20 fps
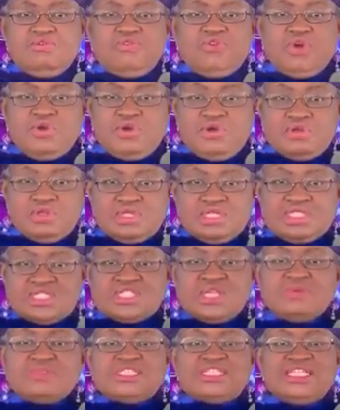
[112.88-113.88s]
for the
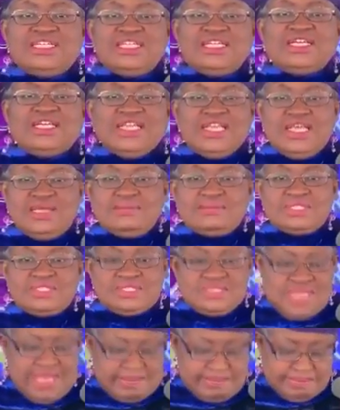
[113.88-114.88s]
subsidy
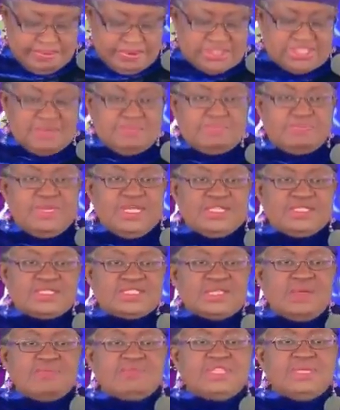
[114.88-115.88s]
claims and put in
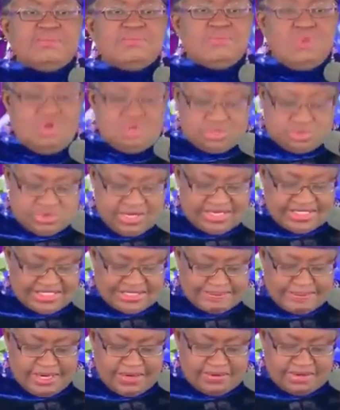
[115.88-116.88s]
place something more
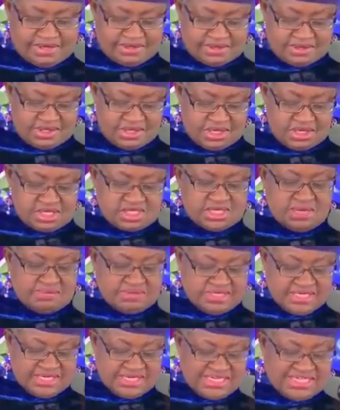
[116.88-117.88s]
transparent,
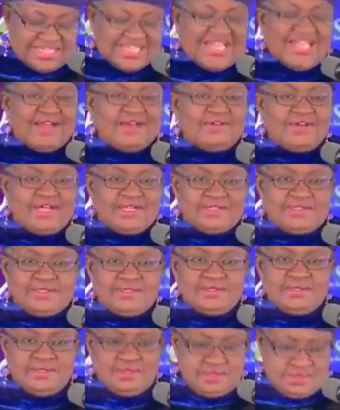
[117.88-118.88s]
something clearer.
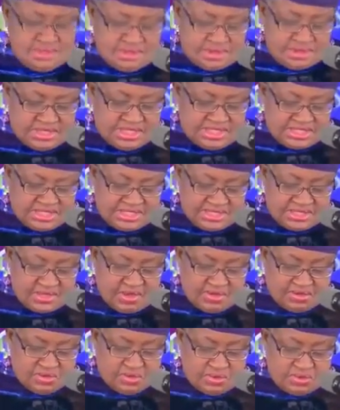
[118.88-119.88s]
This did
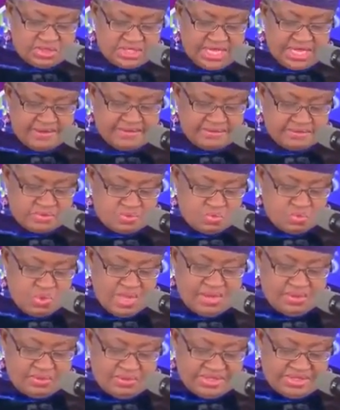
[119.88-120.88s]
not go down
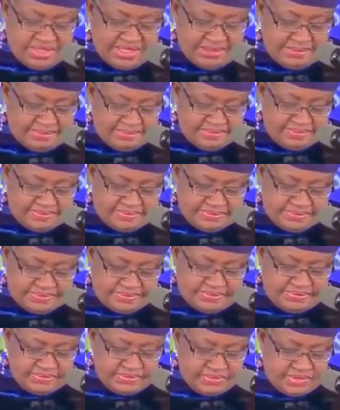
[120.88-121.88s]
well with them.
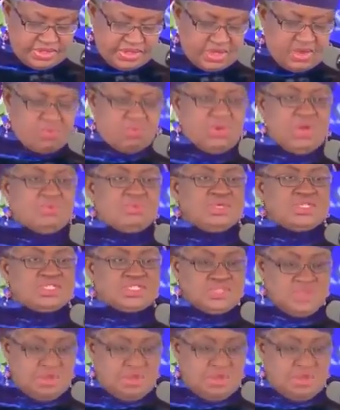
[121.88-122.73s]
When we